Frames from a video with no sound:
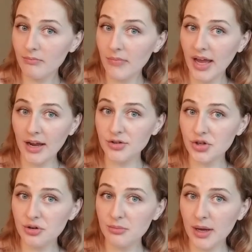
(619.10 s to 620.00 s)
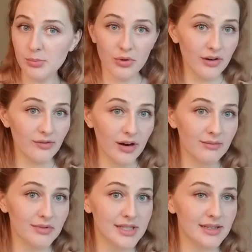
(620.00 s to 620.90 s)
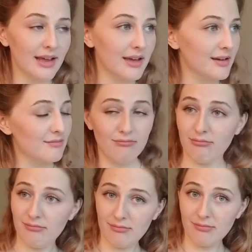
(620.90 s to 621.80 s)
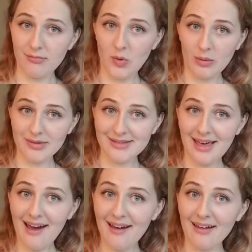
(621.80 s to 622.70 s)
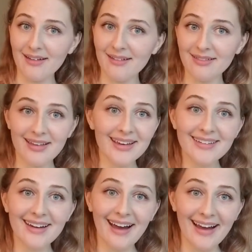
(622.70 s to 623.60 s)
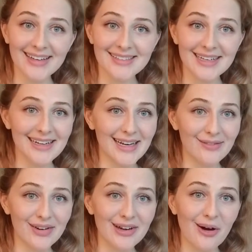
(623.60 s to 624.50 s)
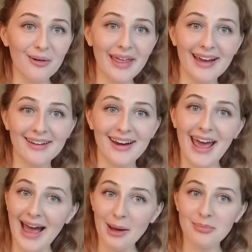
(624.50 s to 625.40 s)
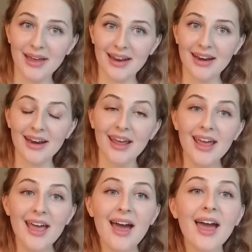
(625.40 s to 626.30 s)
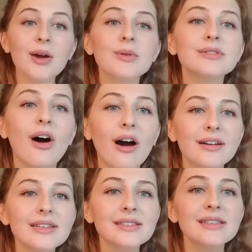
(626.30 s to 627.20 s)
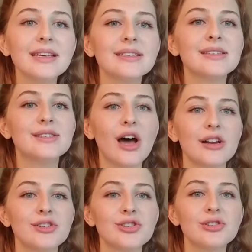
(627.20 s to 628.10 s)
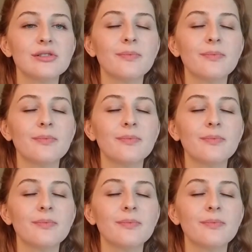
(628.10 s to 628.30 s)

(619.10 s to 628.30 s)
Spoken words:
Andrew, my boyfriend, was like, what was that? Like, I didn't even know that could happen. And it was honestly such